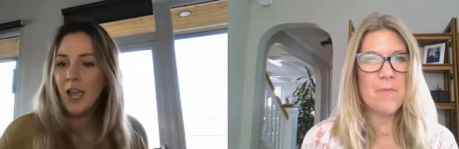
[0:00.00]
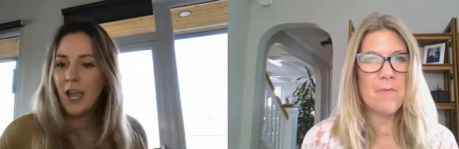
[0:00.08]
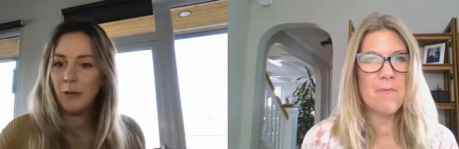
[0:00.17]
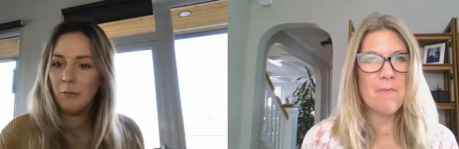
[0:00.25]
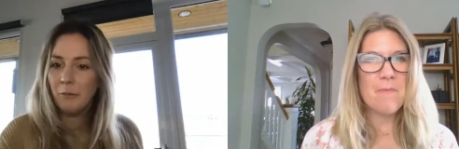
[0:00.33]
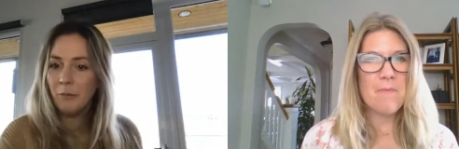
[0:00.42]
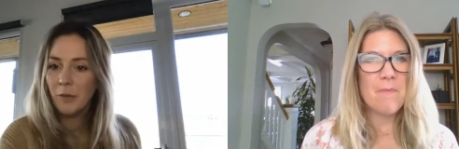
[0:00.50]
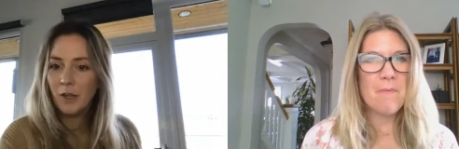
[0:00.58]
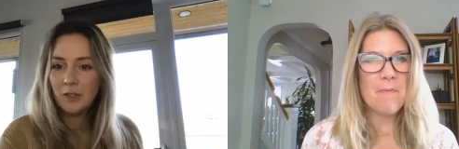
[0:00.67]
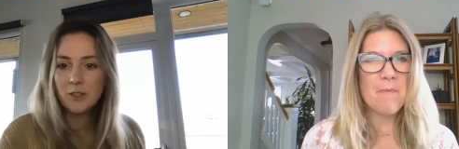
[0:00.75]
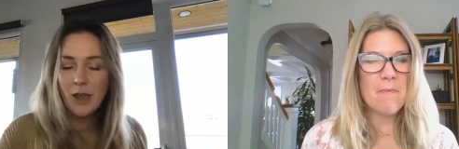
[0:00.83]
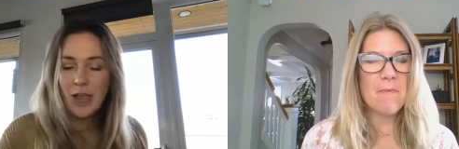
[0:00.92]
Speaker 1: Um, we
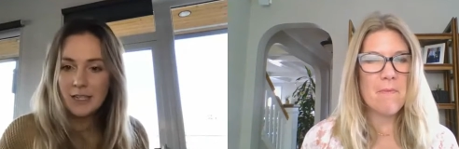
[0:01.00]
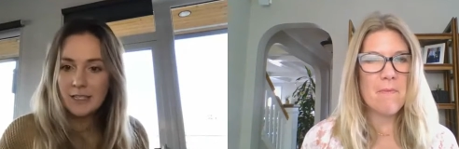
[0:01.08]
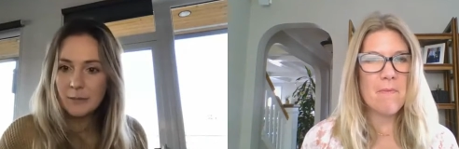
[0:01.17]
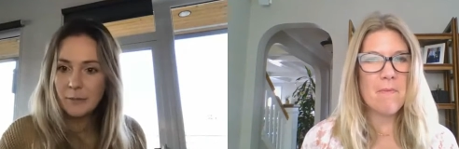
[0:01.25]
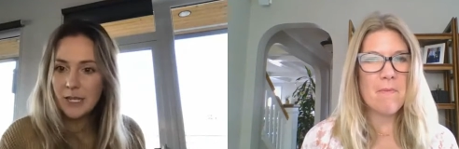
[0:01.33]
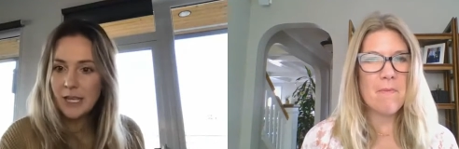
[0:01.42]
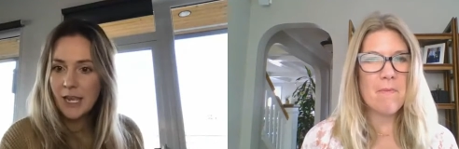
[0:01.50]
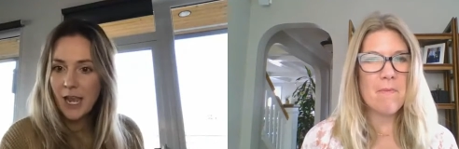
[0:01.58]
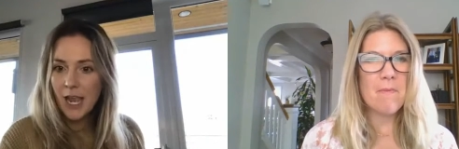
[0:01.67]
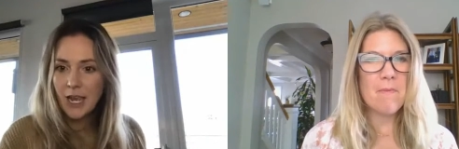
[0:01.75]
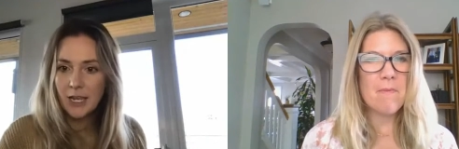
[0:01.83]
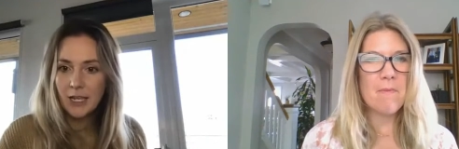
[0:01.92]
also had somebody
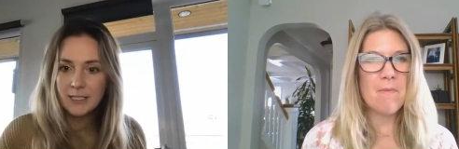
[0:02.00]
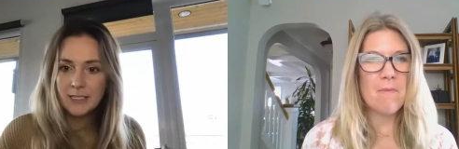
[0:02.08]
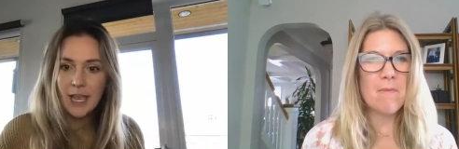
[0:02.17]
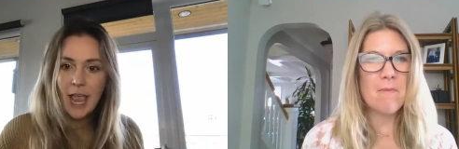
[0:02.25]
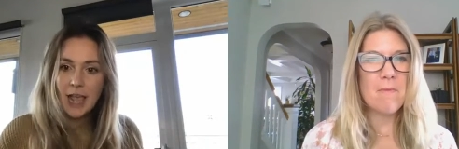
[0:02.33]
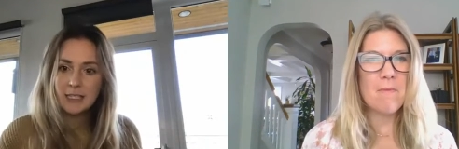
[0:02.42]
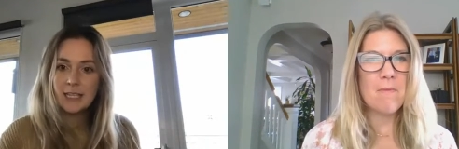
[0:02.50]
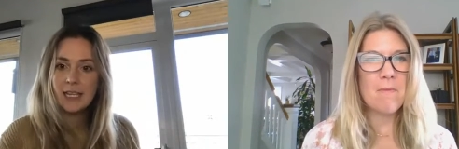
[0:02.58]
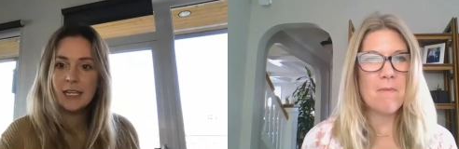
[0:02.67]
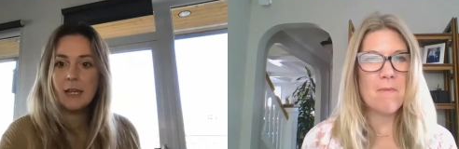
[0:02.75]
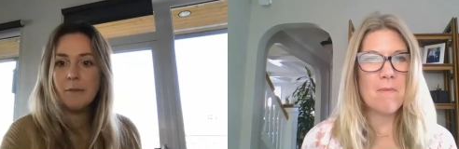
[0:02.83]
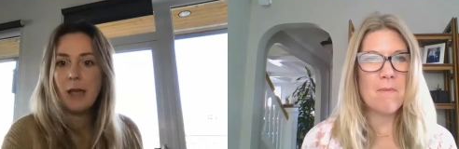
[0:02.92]
uh,
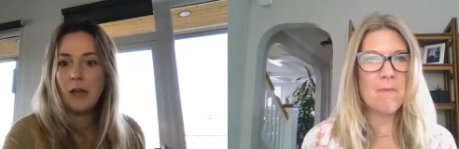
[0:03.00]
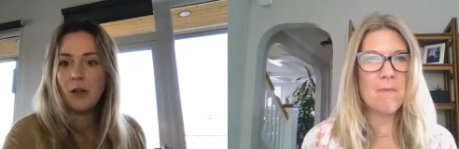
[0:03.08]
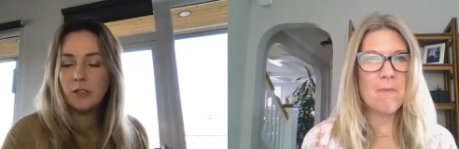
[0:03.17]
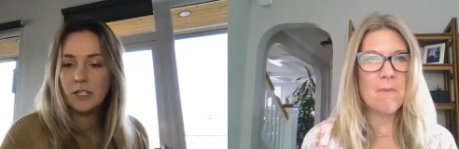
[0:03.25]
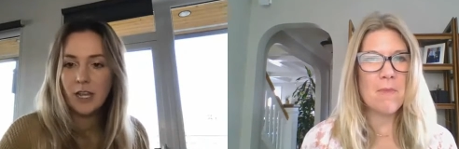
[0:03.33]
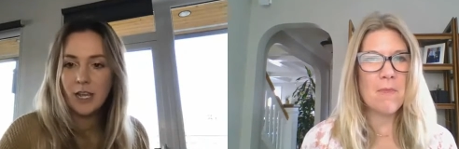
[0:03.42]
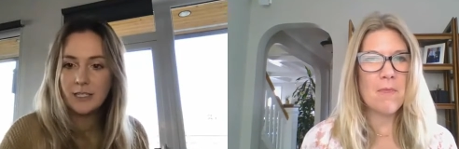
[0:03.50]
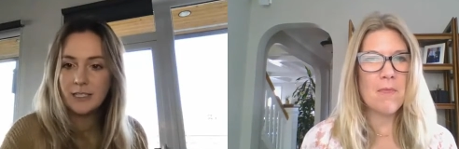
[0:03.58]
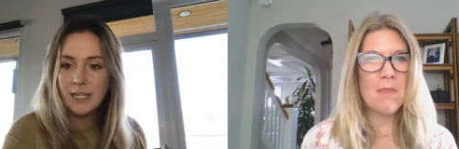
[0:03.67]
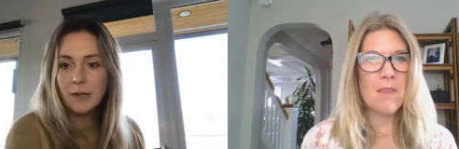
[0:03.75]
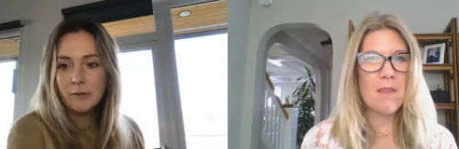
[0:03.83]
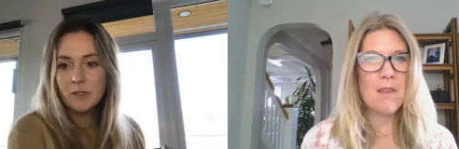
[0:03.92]
asking about, uh,
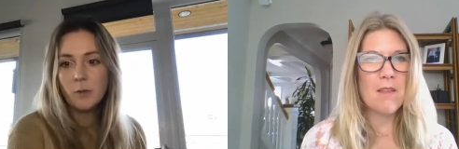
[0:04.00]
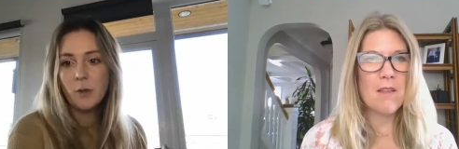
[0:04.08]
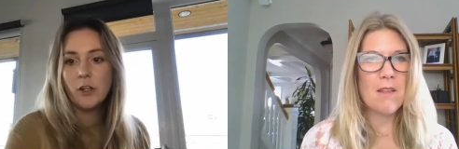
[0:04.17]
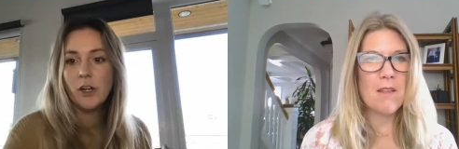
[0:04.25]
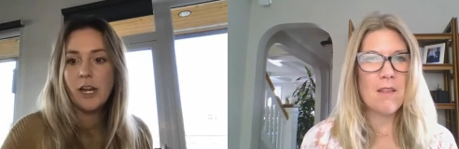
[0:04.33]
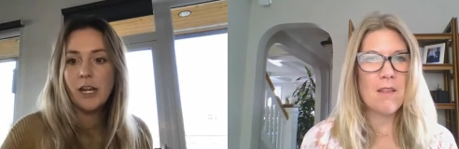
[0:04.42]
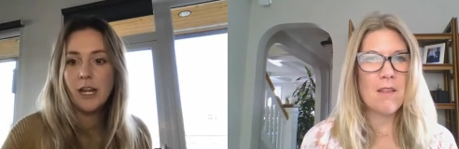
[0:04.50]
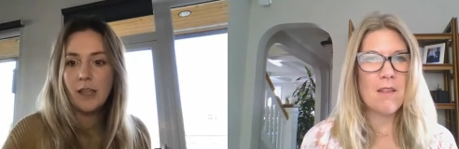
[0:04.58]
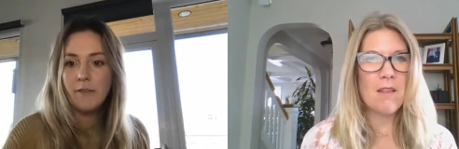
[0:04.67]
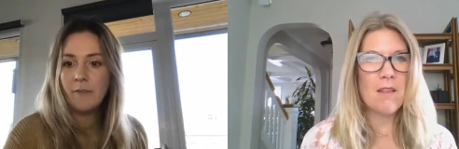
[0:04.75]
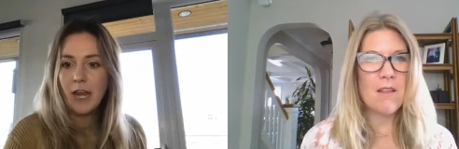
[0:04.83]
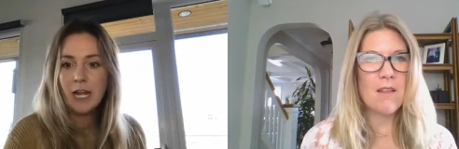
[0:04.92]
Sarah was wondering
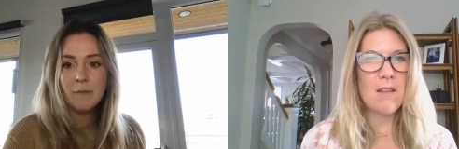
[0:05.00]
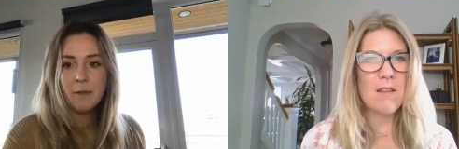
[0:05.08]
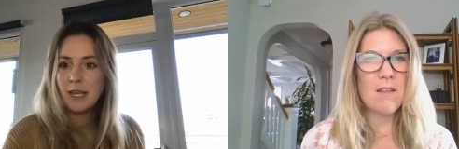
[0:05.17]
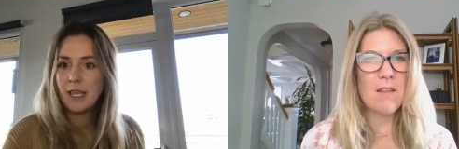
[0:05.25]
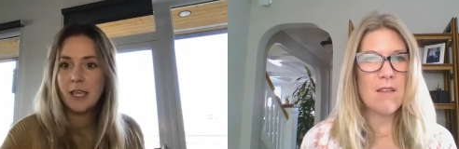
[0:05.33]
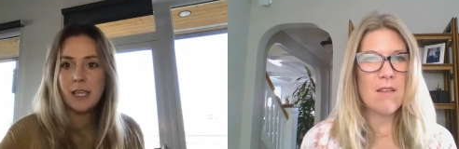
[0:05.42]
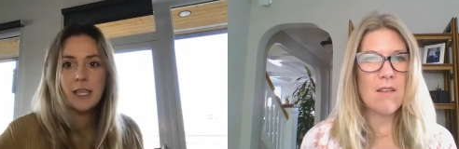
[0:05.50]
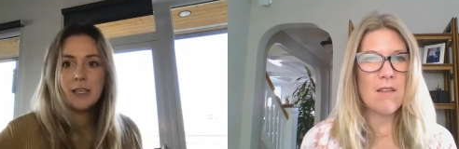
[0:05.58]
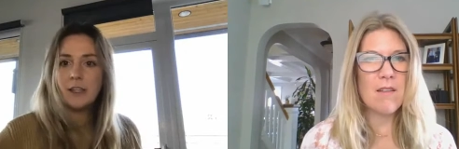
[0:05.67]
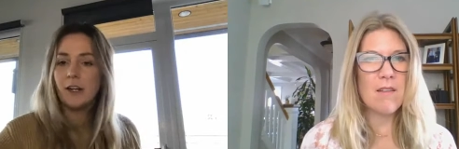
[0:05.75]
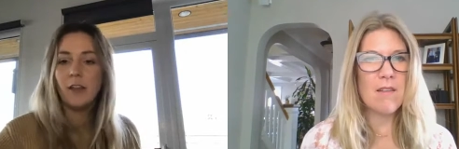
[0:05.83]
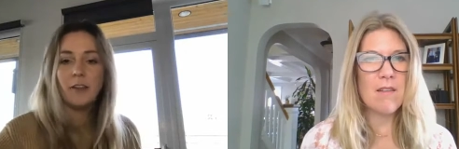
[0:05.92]
if anybody
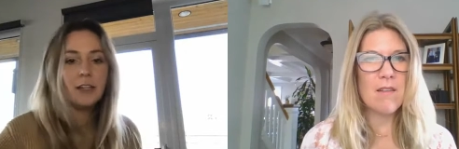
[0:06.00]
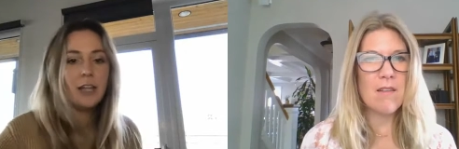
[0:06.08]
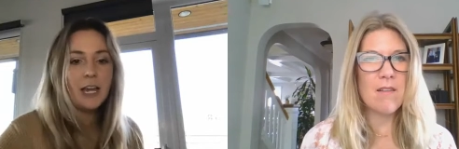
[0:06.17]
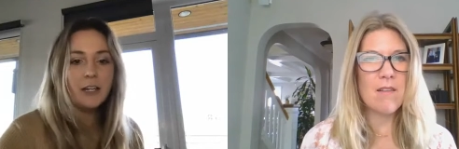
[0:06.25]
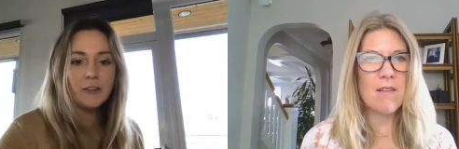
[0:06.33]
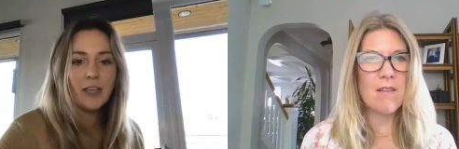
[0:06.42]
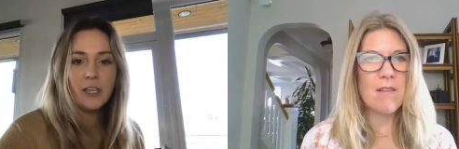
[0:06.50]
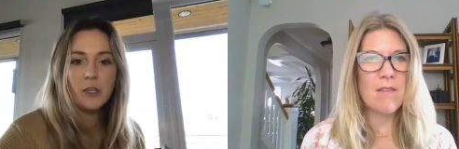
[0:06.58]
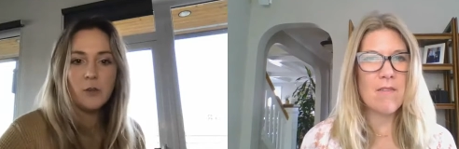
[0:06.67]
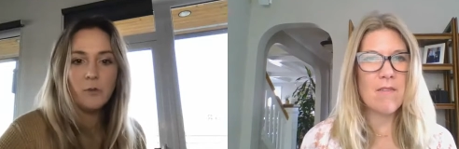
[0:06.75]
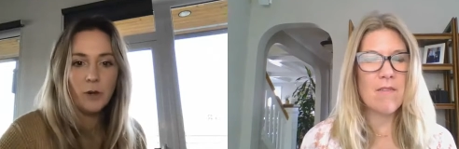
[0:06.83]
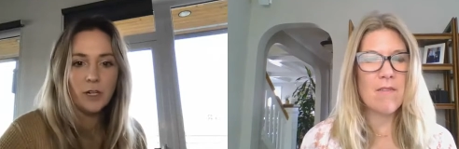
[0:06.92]
either on the line or that
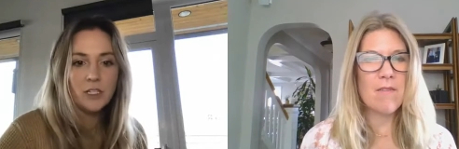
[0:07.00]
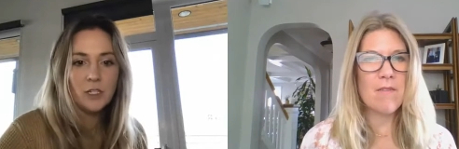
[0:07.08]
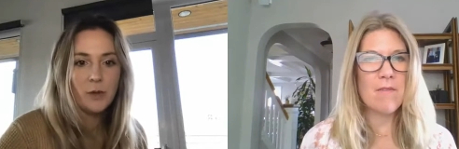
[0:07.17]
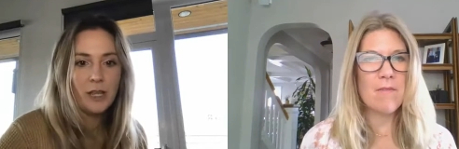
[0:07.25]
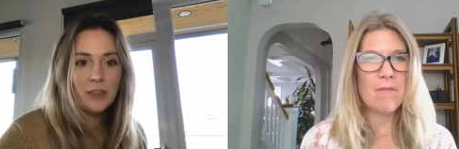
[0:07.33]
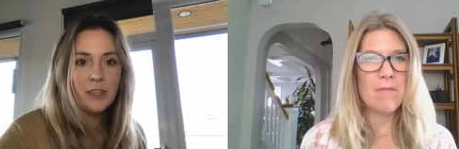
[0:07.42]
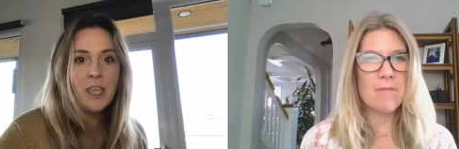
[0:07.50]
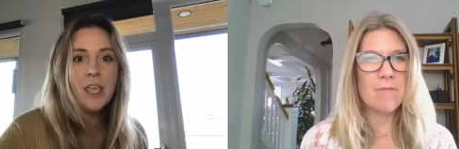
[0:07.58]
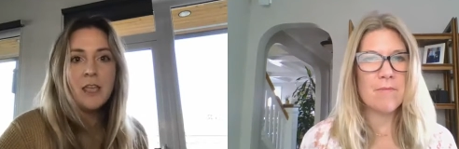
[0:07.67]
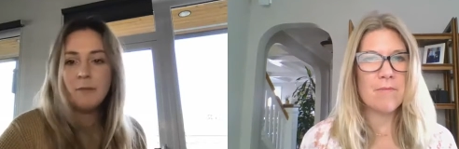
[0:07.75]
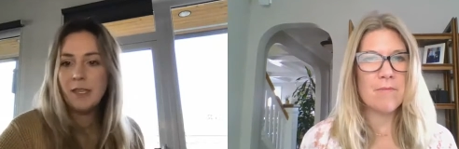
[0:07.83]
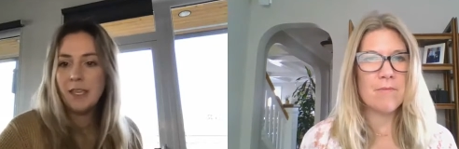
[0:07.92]
you worked with,
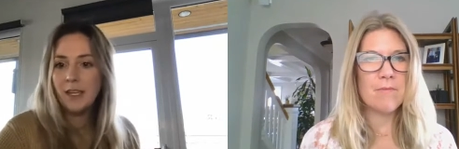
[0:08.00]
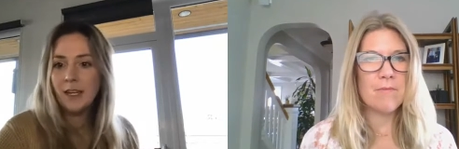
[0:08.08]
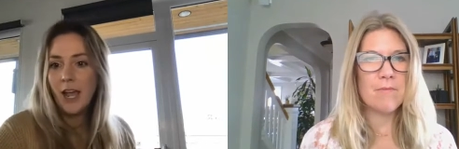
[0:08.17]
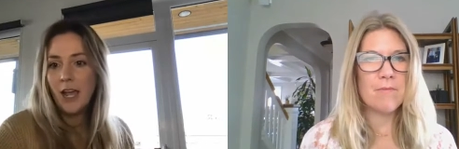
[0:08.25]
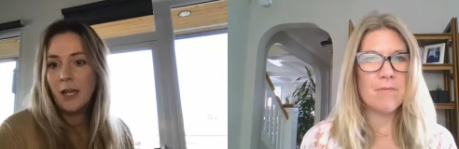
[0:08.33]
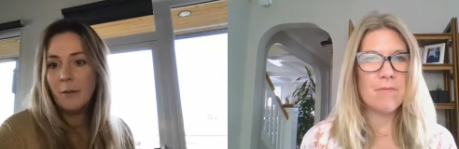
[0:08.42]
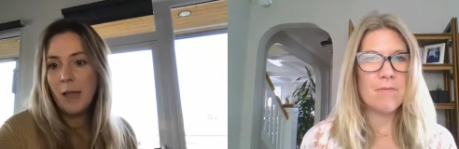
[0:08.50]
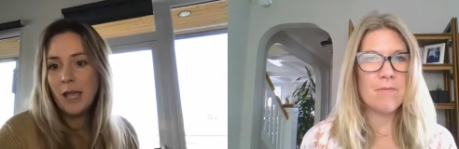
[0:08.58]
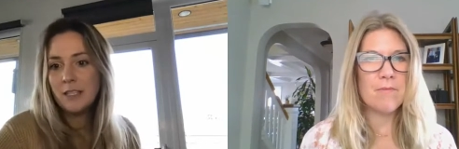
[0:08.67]
Megan, um,